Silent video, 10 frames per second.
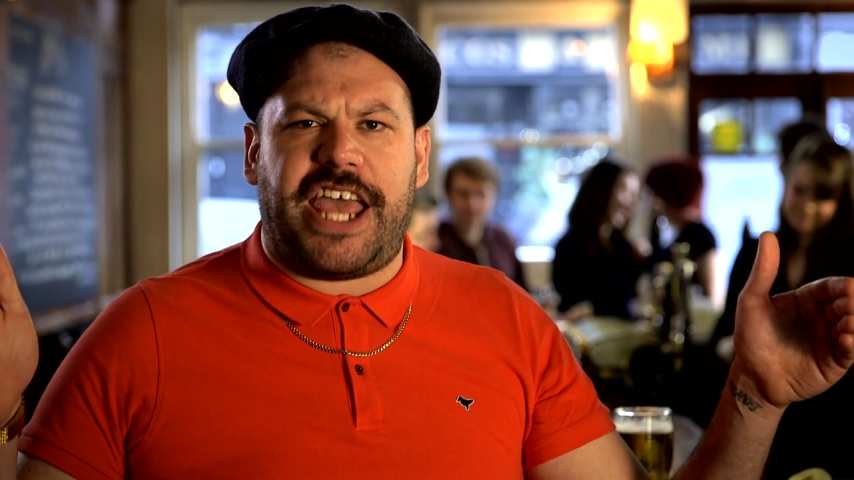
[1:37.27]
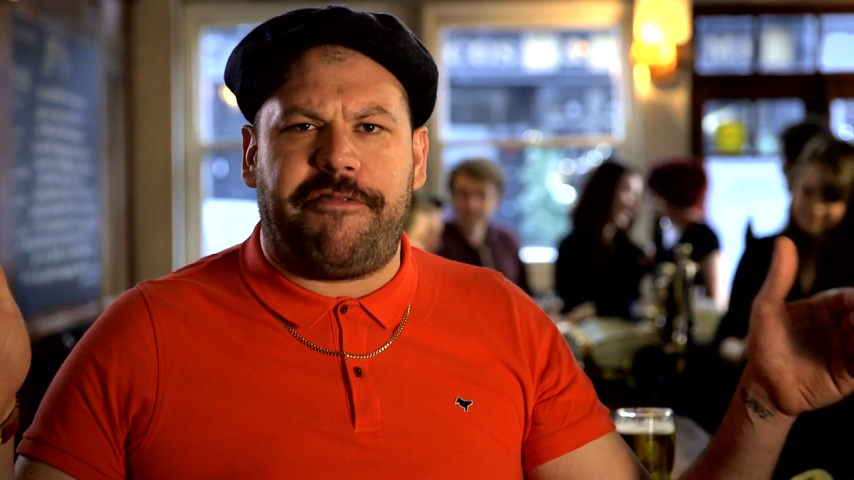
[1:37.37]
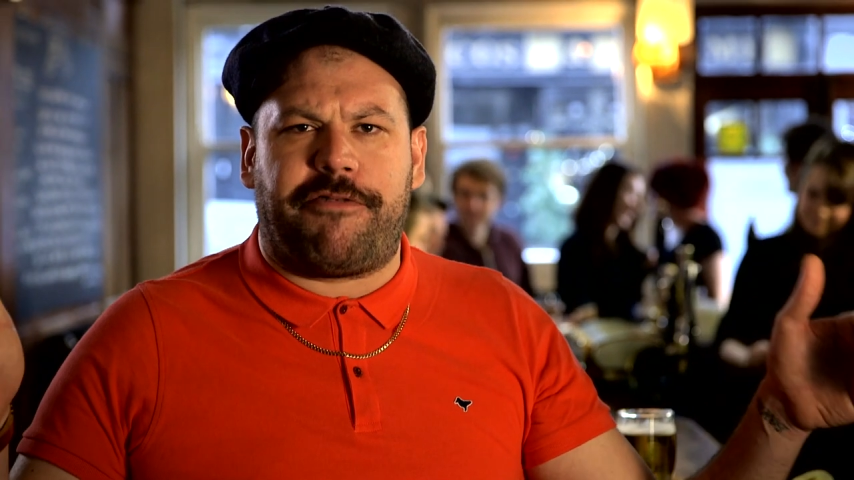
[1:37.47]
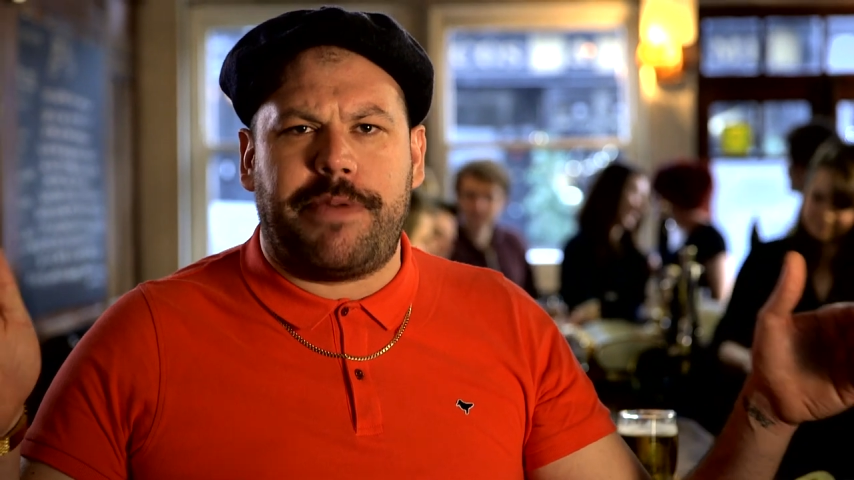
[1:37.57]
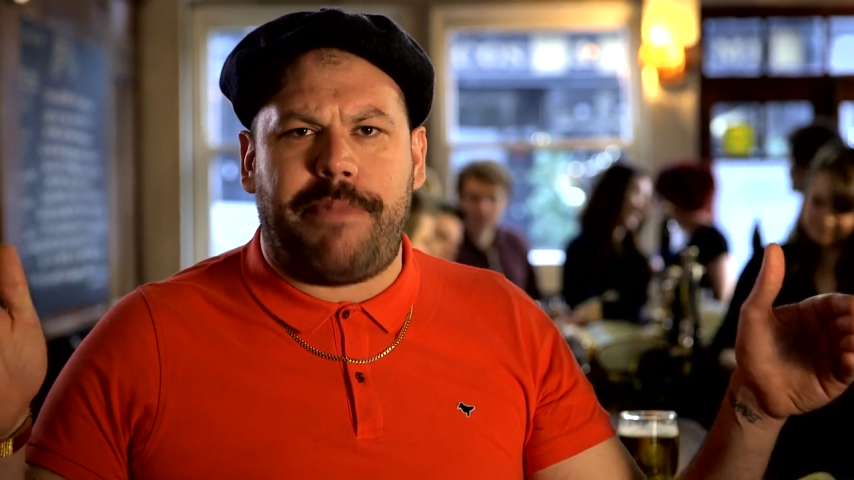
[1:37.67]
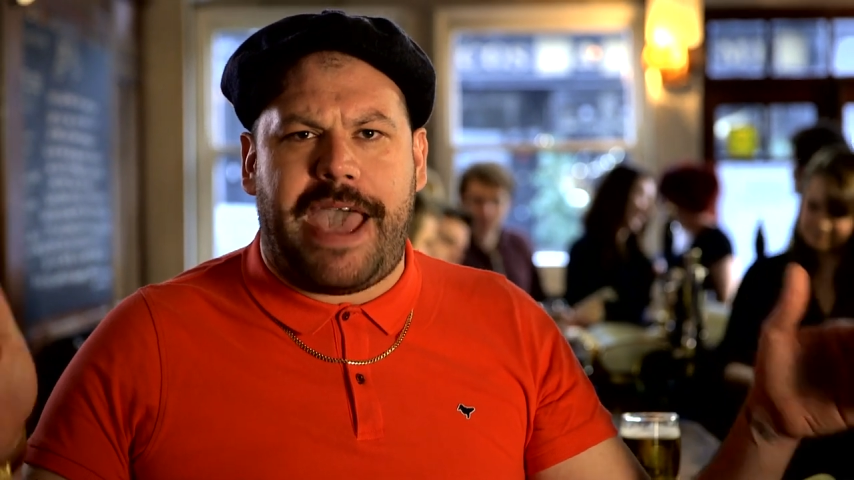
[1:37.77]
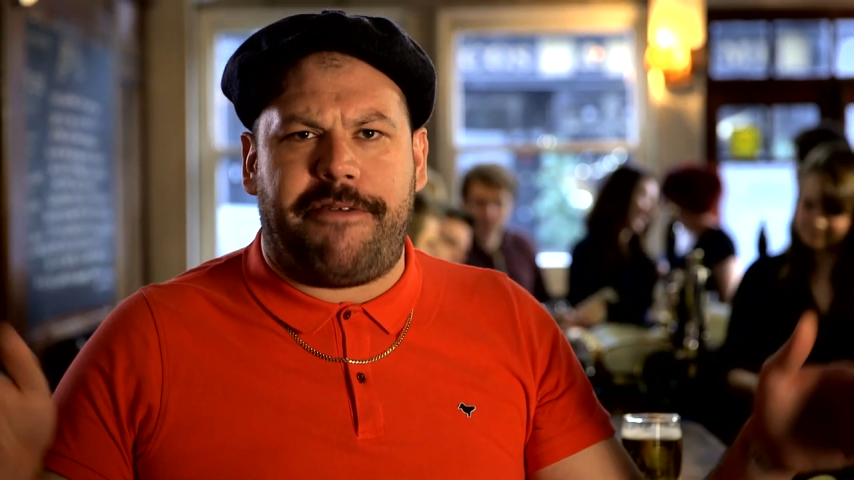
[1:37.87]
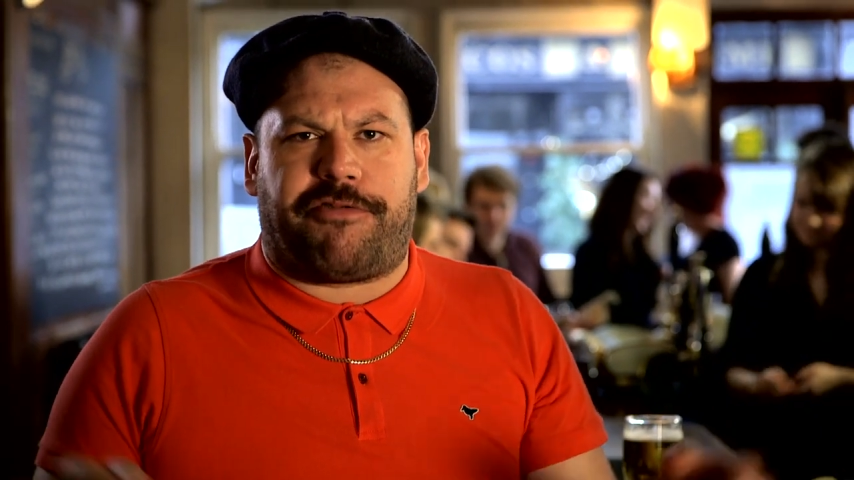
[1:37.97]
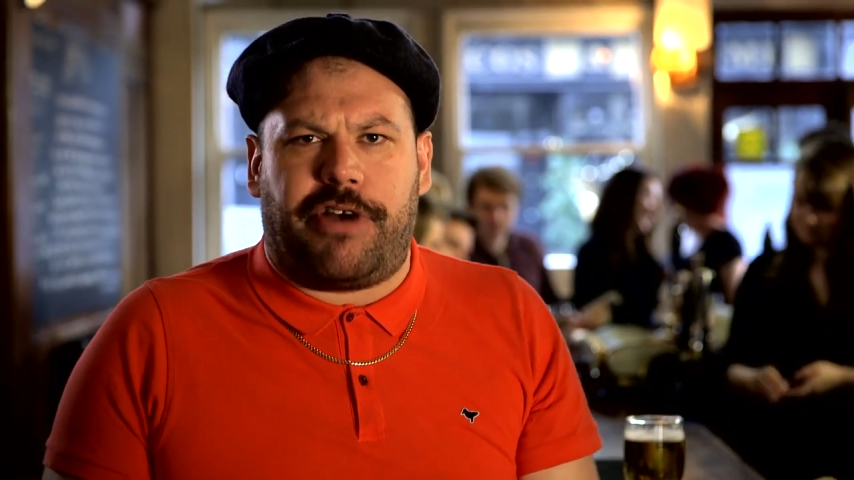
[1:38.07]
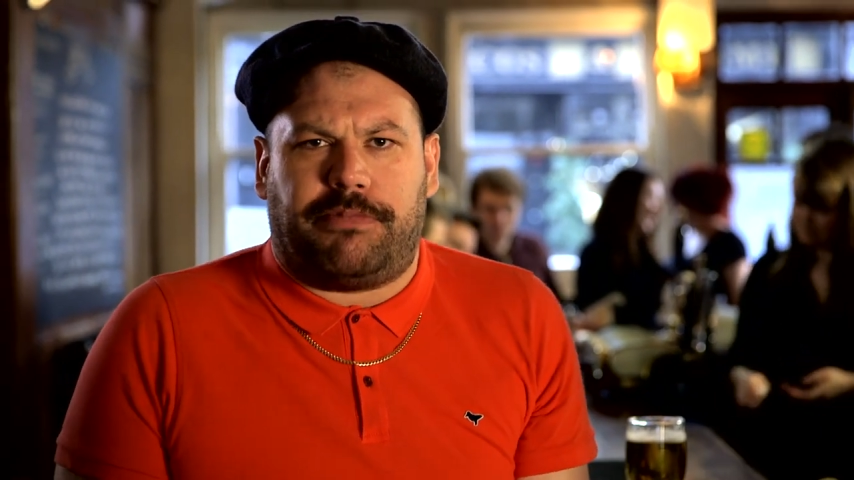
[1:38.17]
every
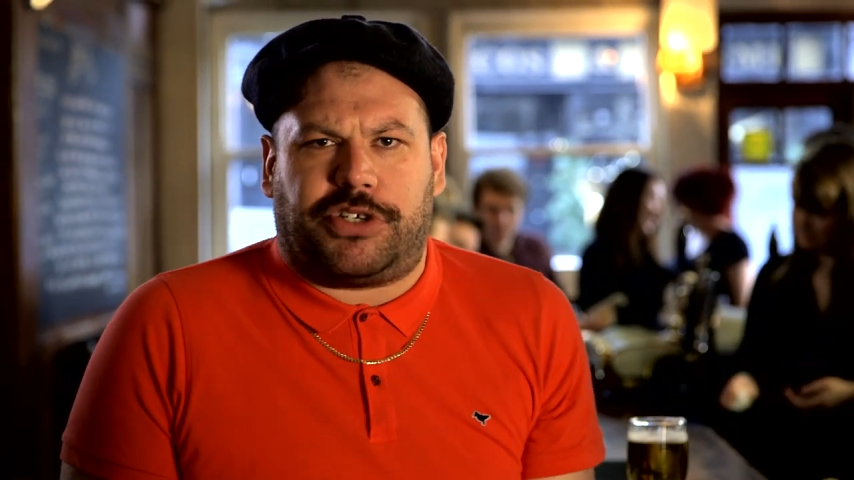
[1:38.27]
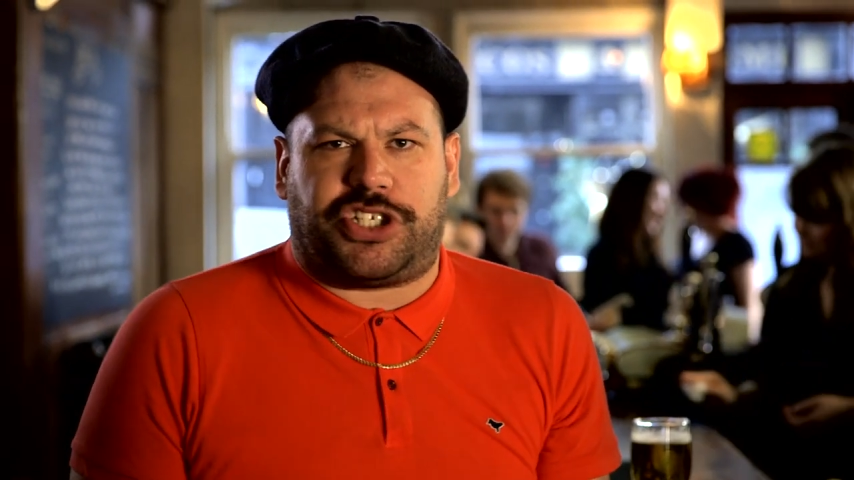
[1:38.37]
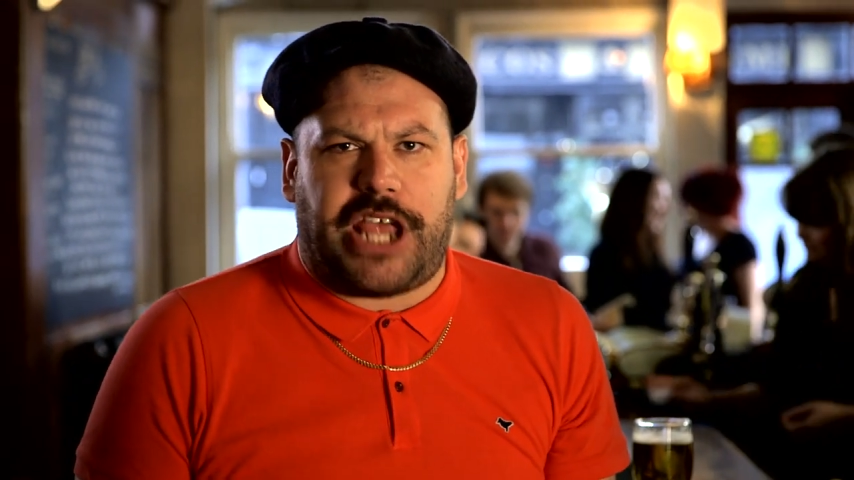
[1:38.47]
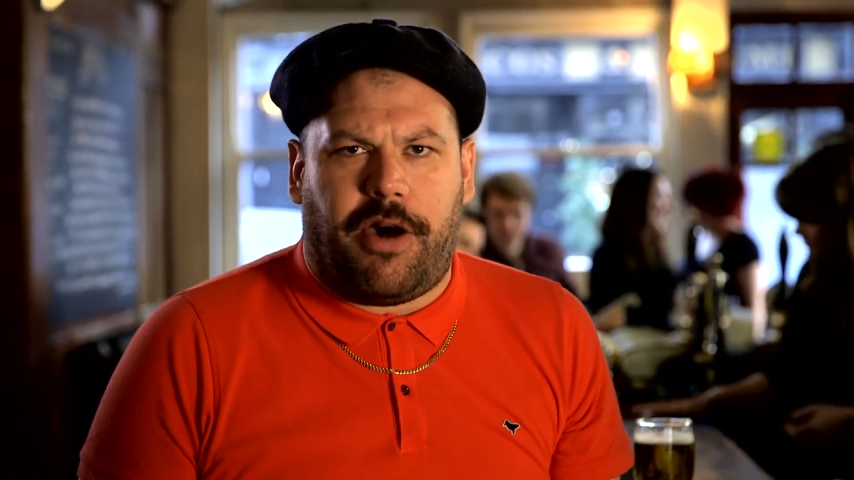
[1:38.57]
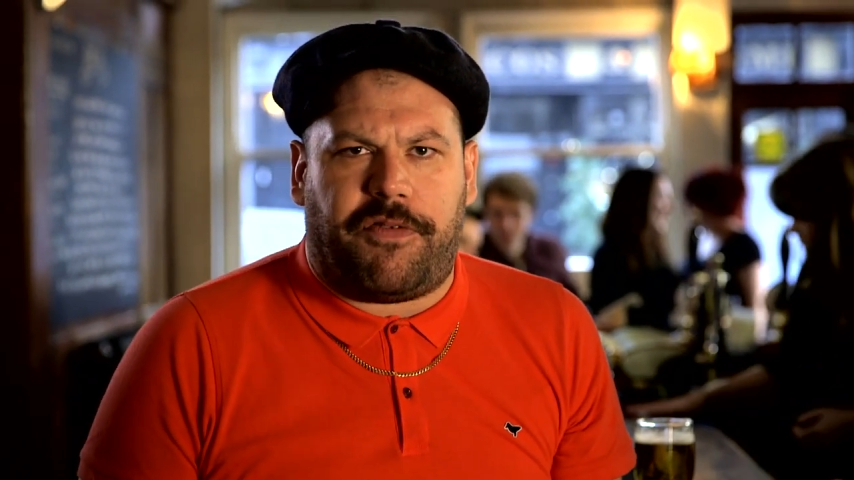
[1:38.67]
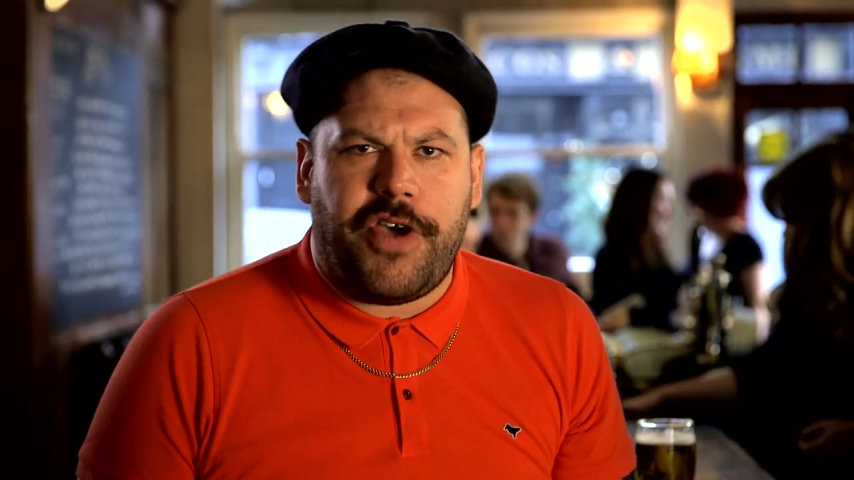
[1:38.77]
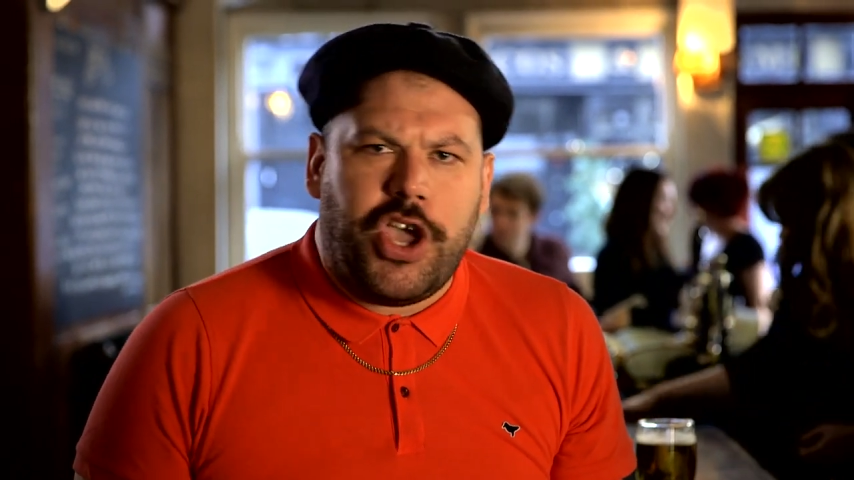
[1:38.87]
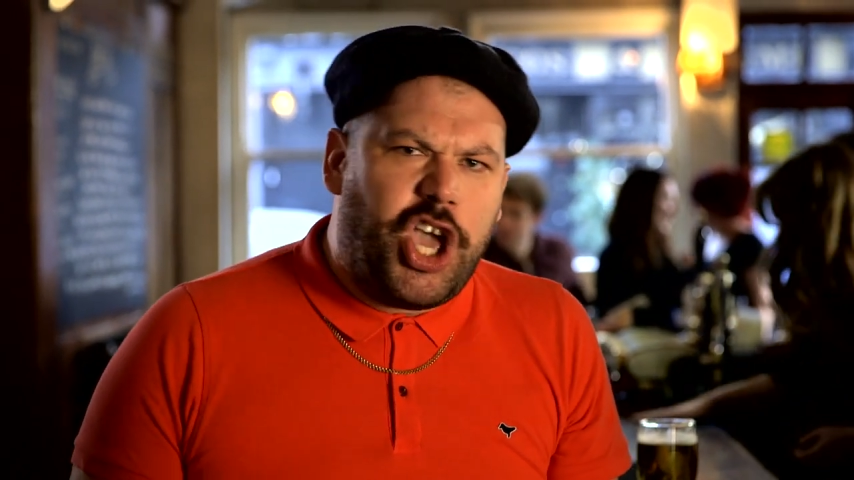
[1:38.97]
man for himself.